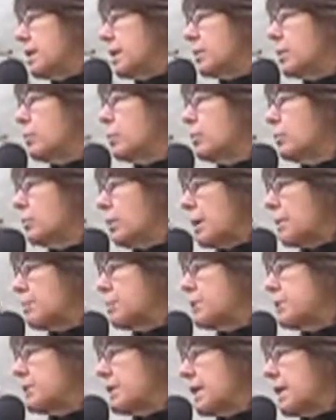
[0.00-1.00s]
it will
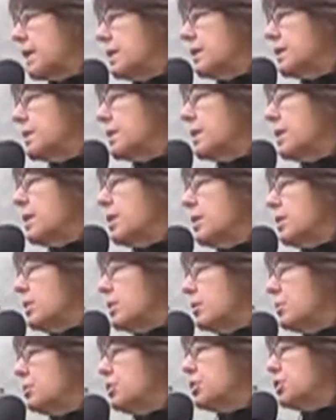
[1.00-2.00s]
represent
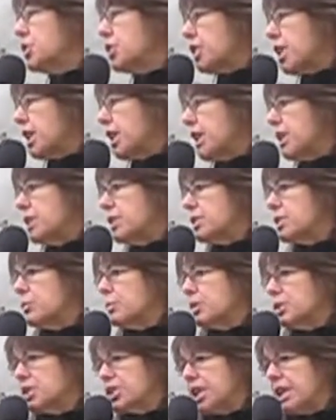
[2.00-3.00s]
huge change. It
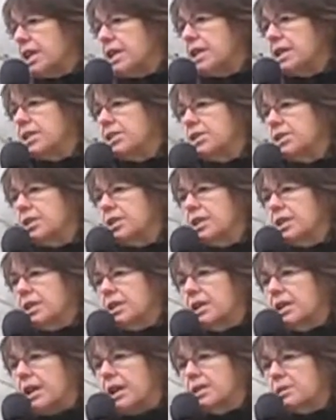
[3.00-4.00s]
will change,
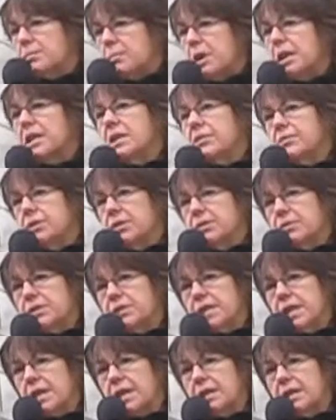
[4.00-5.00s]
as many of you have
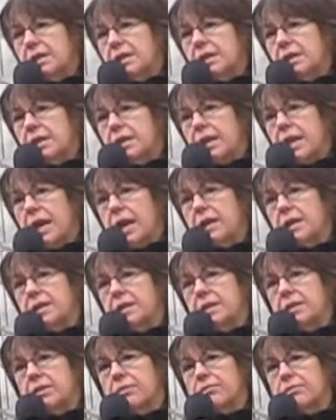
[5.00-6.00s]
said,
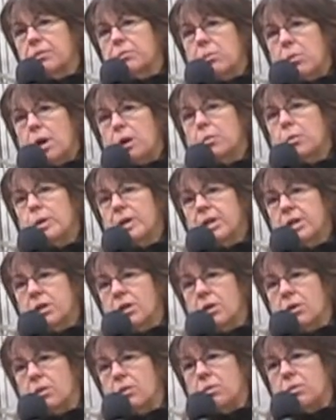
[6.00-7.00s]
Canada from what we
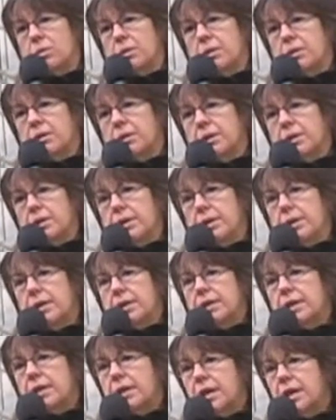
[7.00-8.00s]
know.
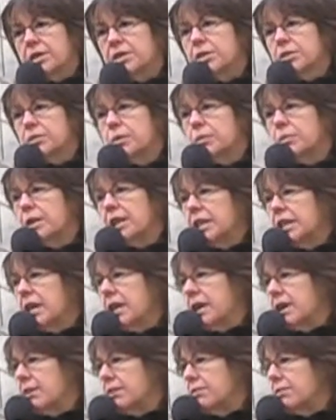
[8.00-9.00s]
The country we
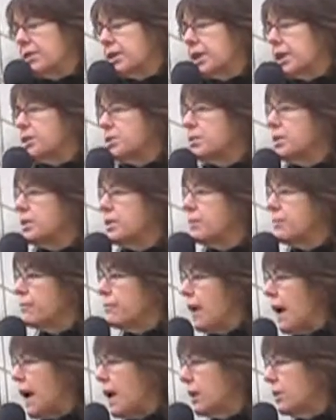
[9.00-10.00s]
love, the country that
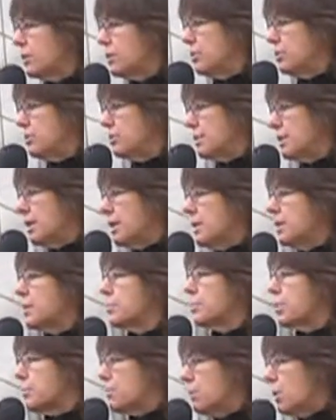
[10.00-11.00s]
valued, that
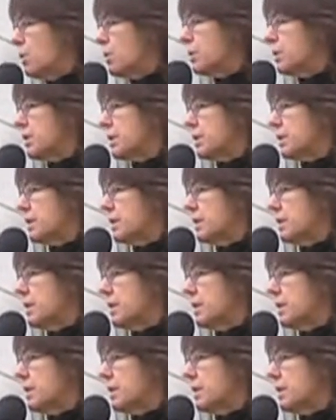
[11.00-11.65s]
promoted,